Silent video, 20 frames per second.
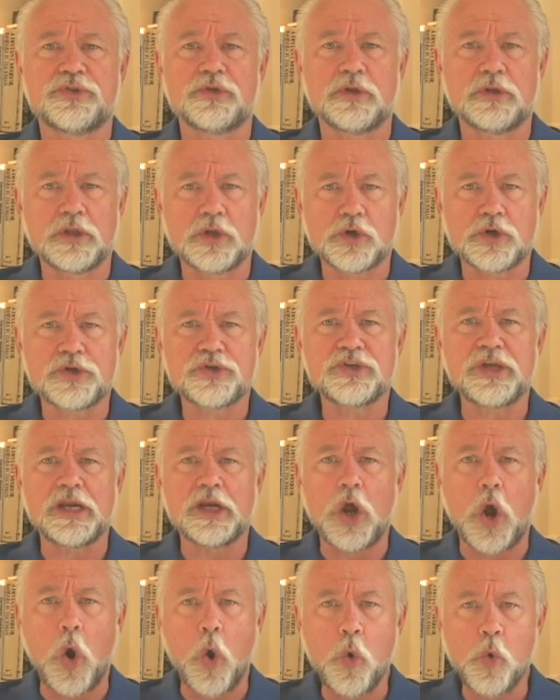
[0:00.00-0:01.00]
there lurks
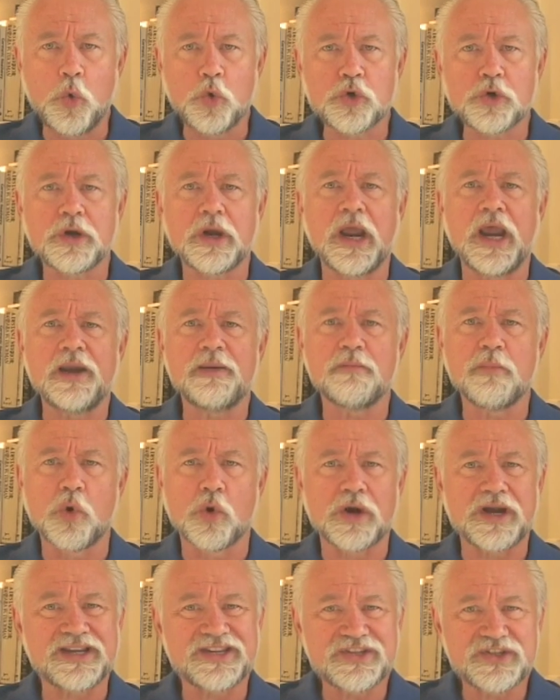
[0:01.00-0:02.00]
an older and
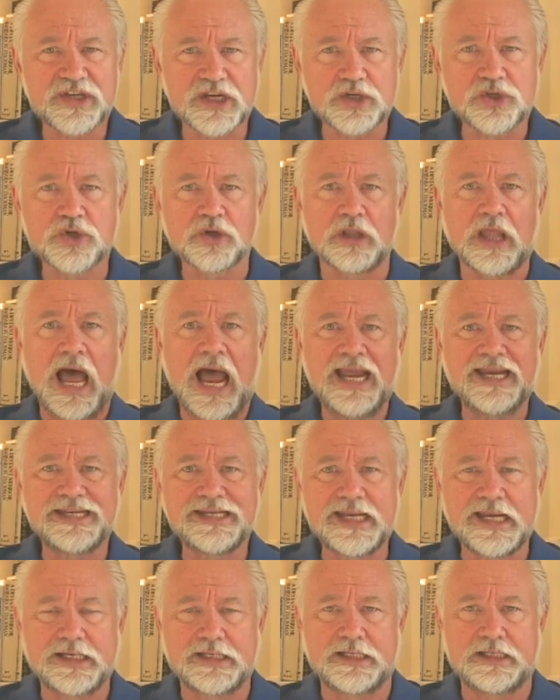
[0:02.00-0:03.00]
more essential
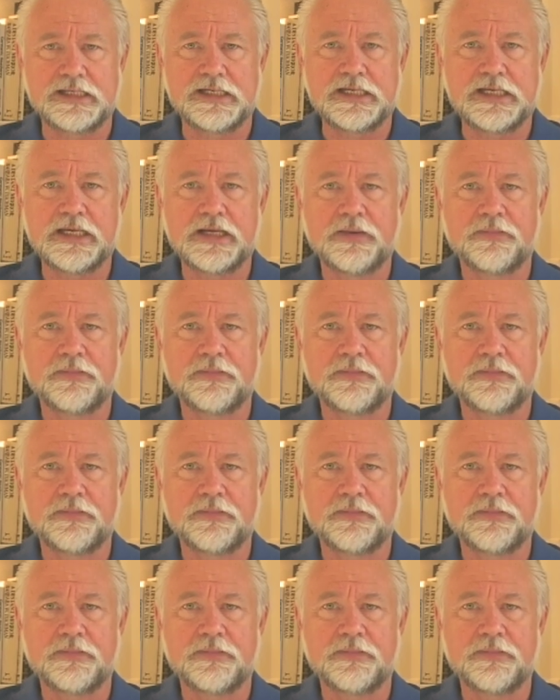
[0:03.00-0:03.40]
identity.